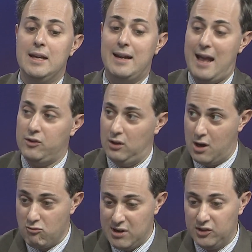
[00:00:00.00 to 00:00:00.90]
It has a
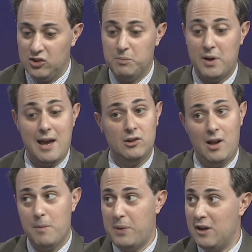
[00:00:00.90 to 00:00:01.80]
lot of risks, but it has a
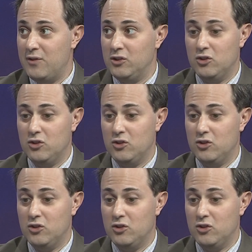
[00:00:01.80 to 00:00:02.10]
lot of benefits